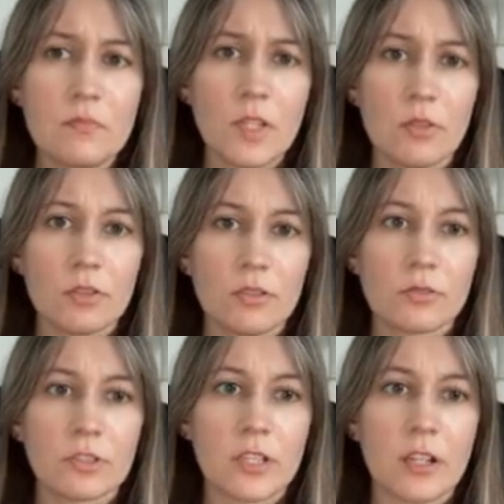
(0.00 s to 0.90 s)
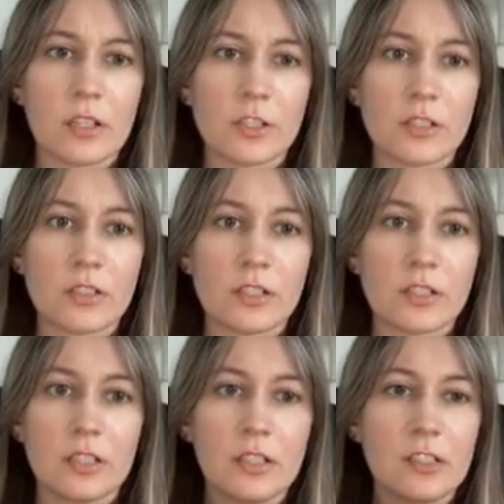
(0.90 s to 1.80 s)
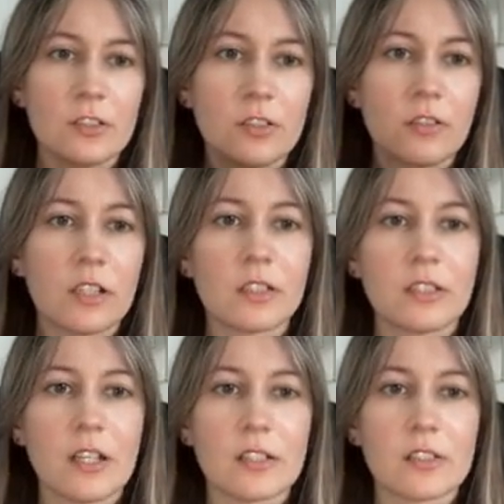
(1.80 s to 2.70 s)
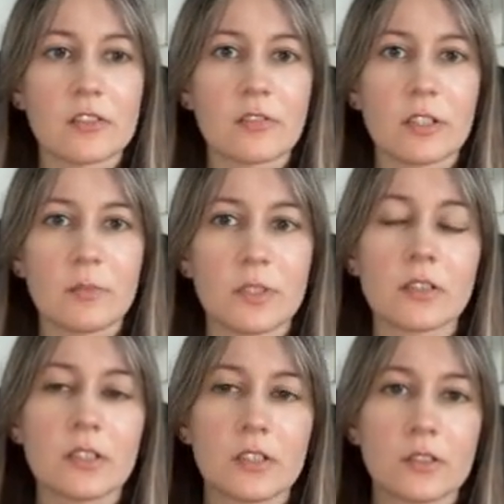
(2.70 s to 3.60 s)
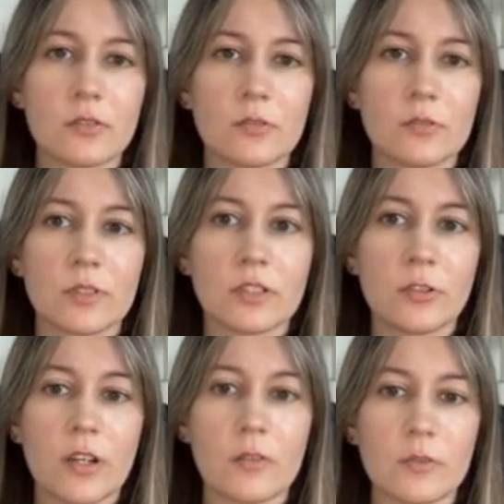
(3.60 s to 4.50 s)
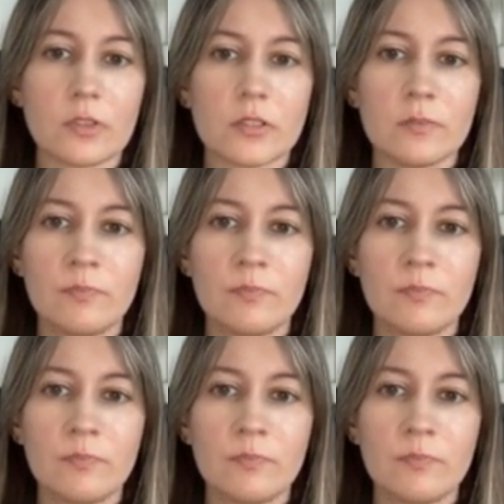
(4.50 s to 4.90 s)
also good sections. It's not like necessary, but it's good when you have one.